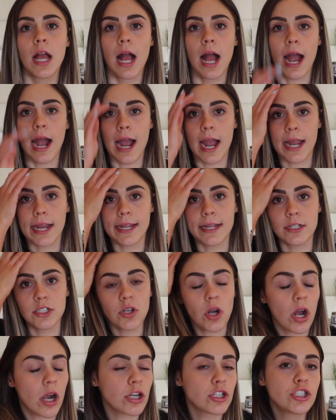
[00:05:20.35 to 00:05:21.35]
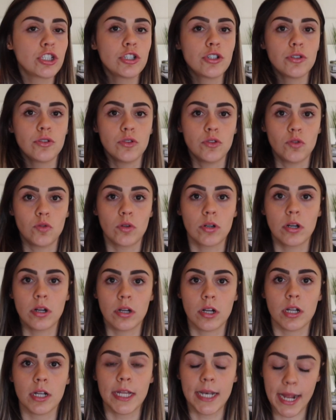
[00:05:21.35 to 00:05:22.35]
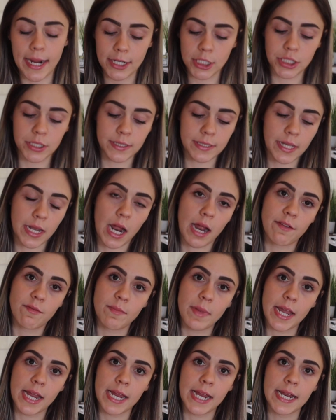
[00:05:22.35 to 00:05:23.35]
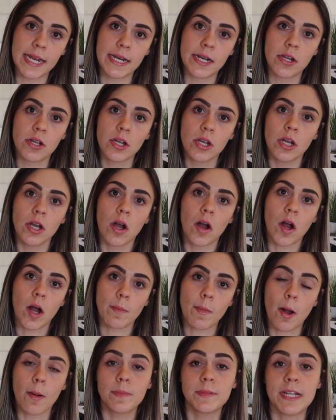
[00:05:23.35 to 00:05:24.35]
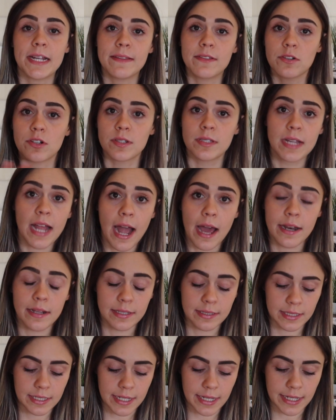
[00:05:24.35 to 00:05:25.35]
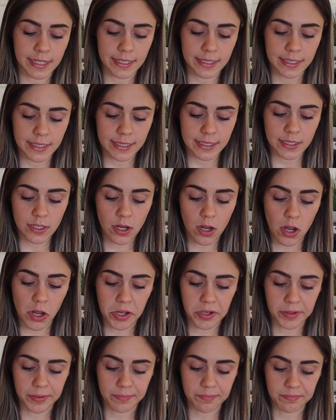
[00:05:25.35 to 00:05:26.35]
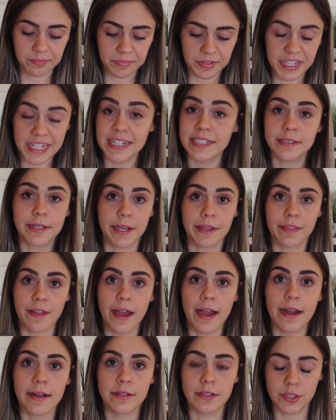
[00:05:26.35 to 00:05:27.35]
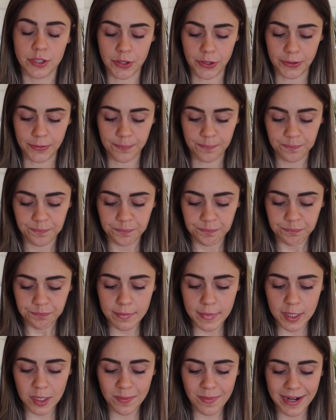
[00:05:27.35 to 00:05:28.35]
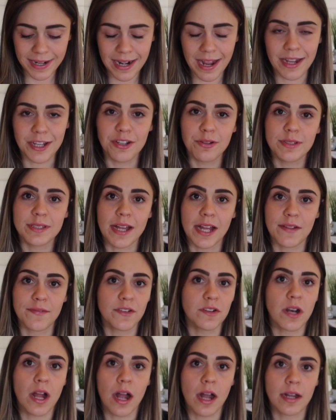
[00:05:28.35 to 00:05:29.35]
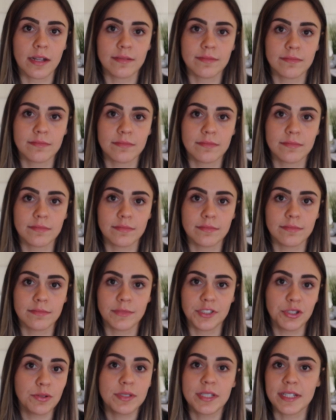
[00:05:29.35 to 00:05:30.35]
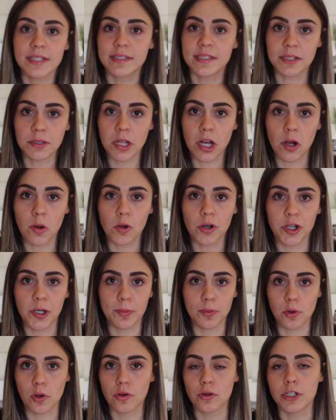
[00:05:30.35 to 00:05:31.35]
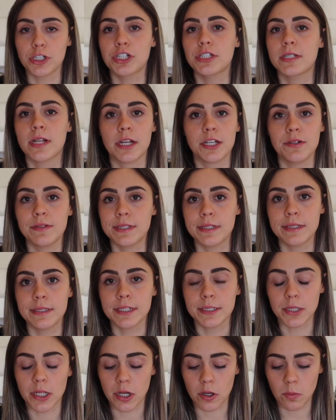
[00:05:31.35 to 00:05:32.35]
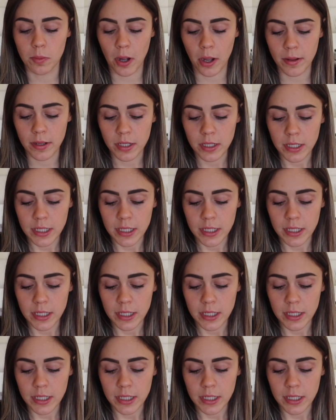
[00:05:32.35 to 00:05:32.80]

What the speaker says: I can talk to connections that I've made, update their statuses, things like that. So you might not use that if you're not using Zillow or your brokerage is not using Zillow, but